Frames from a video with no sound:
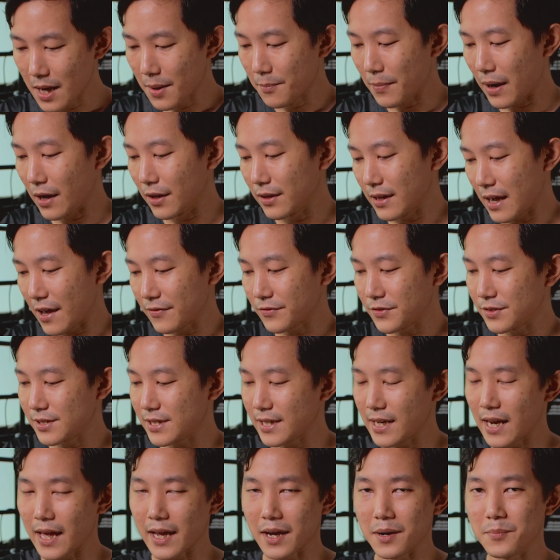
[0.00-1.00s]
but I'll have to
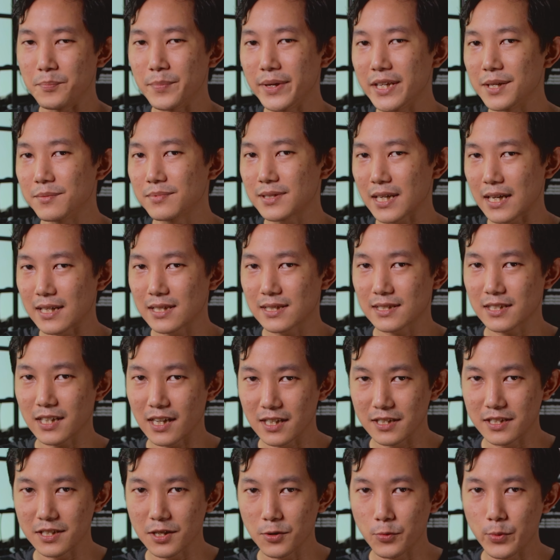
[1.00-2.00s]
say like a medium-sized
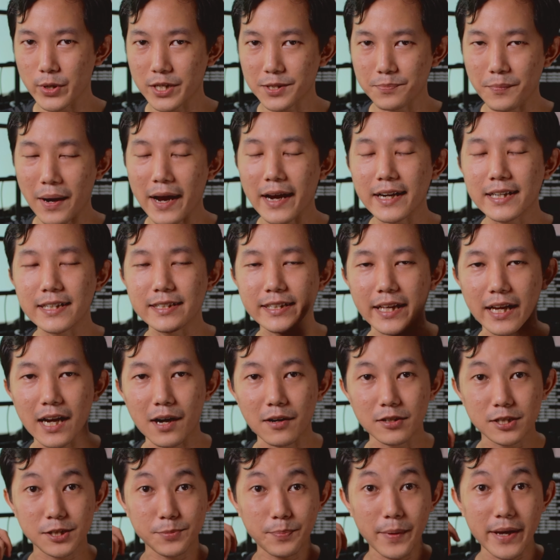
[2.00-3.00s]
charger which might actually take
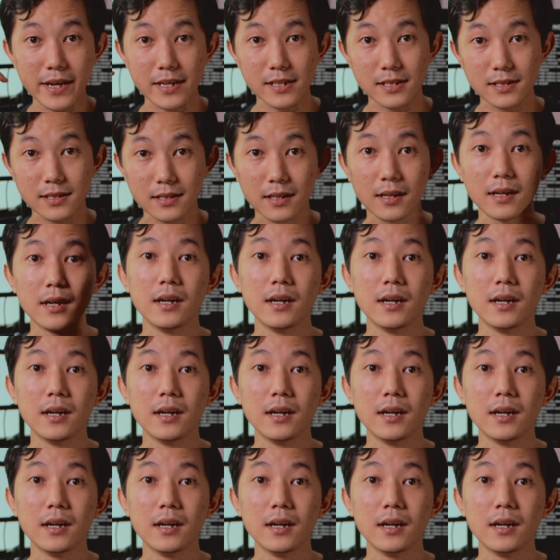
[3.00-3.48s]
up space.